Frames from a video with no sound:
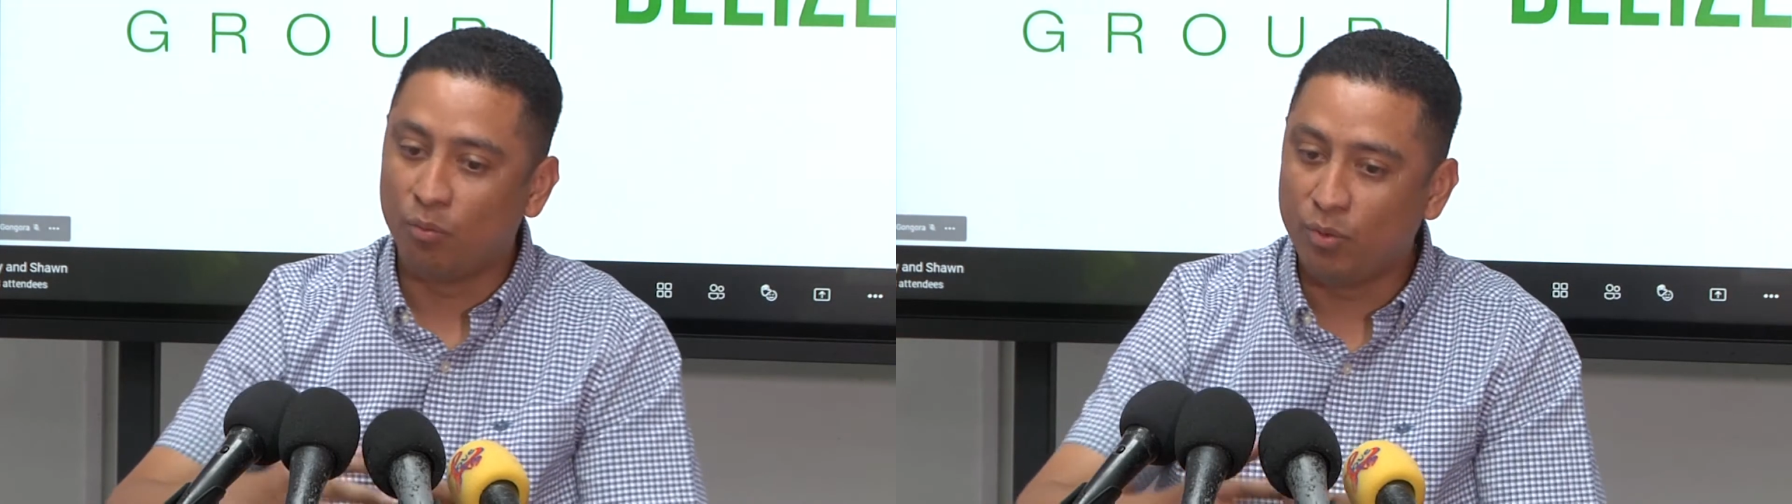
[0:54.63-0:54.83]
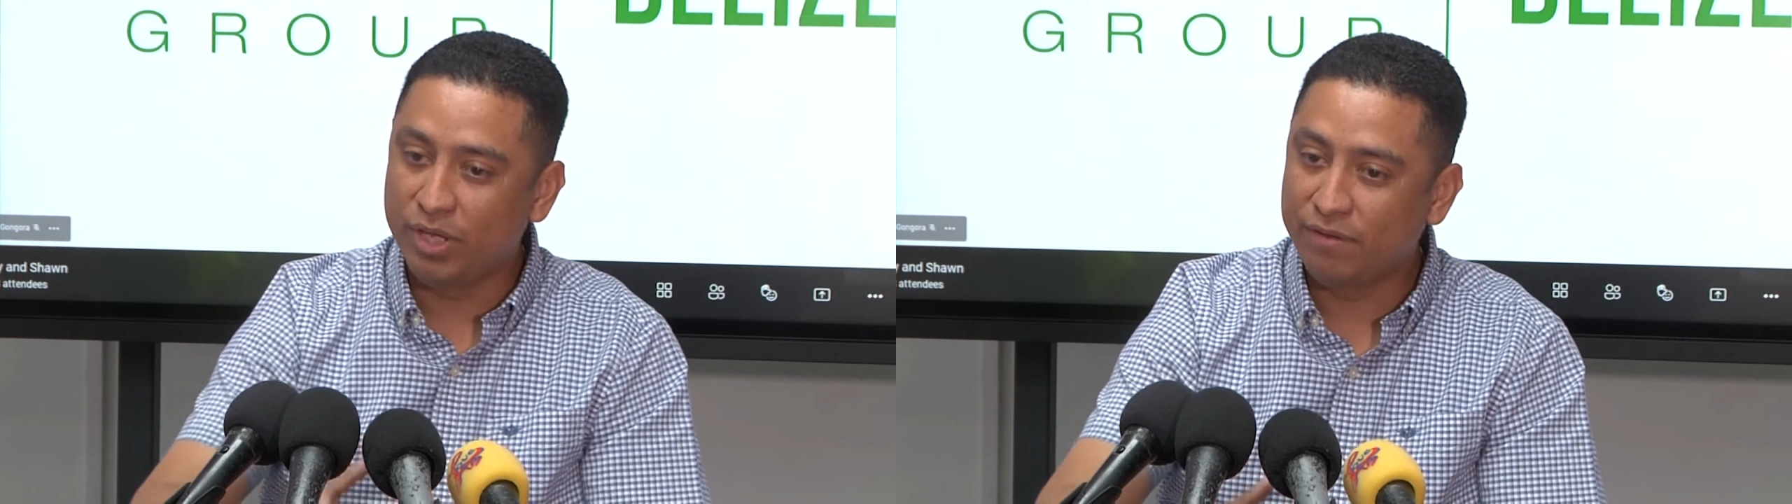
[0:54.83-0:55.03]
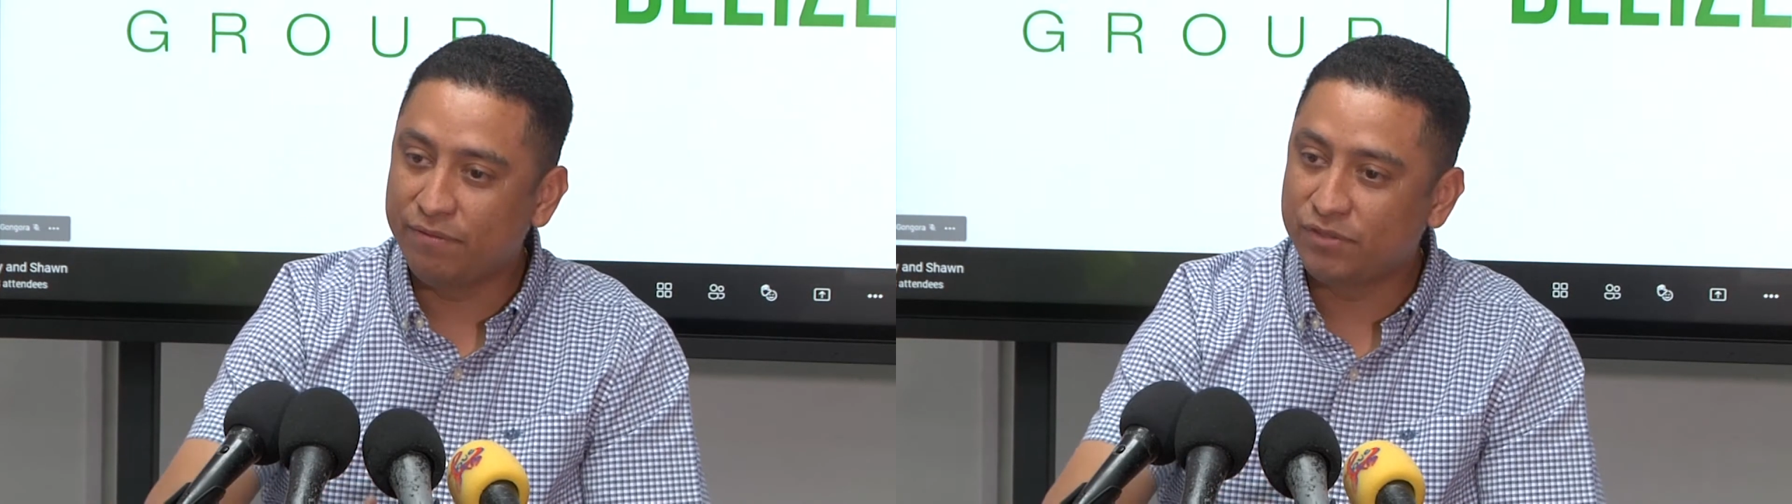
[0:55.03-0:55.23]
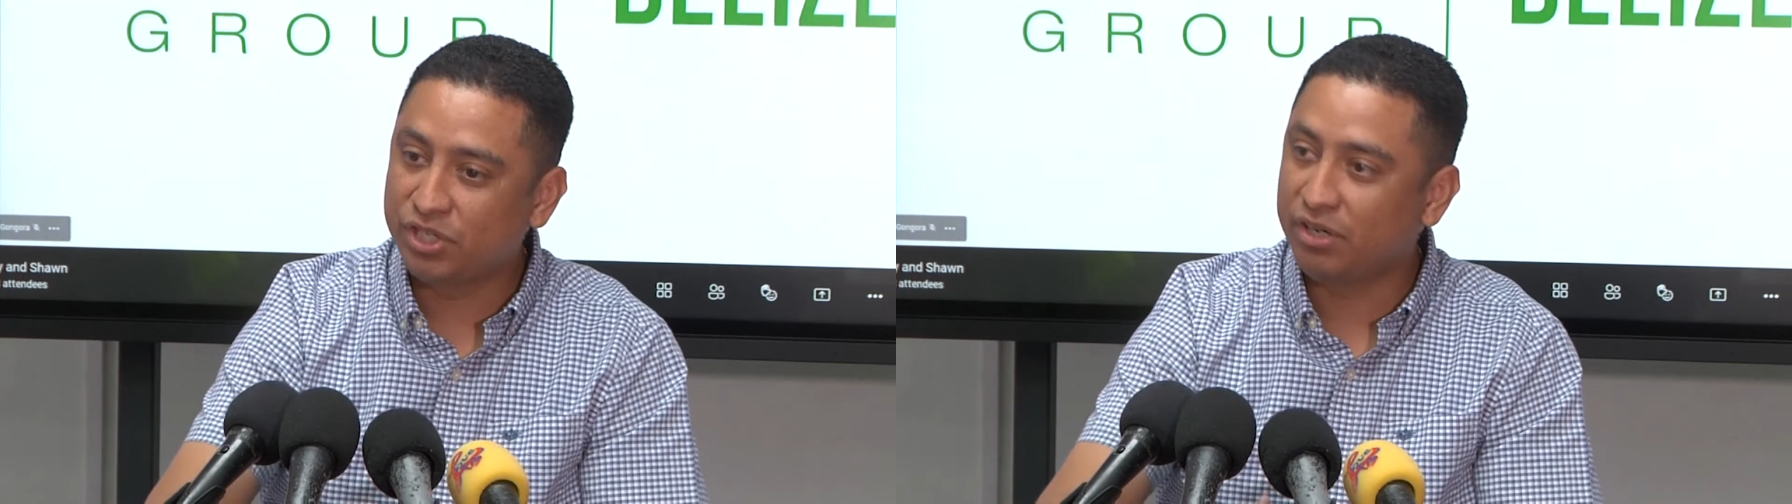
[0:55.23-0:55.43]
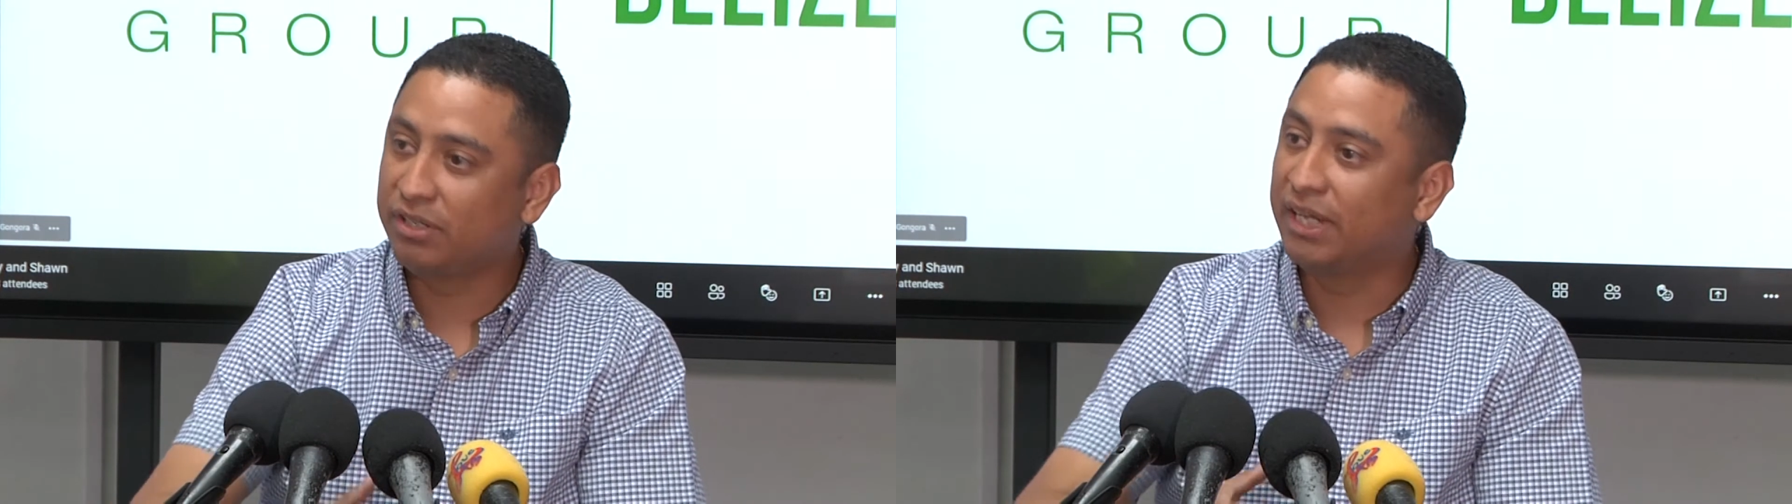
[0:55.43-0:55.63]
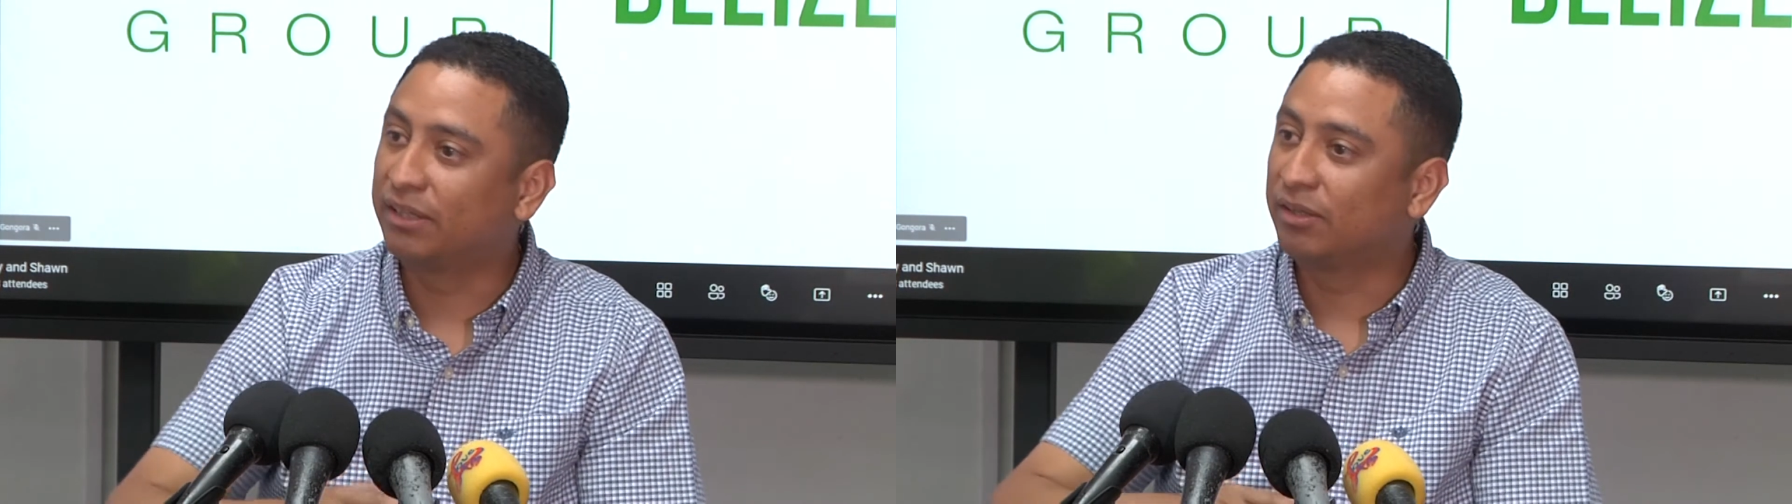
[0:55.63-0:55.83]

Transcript: We've shared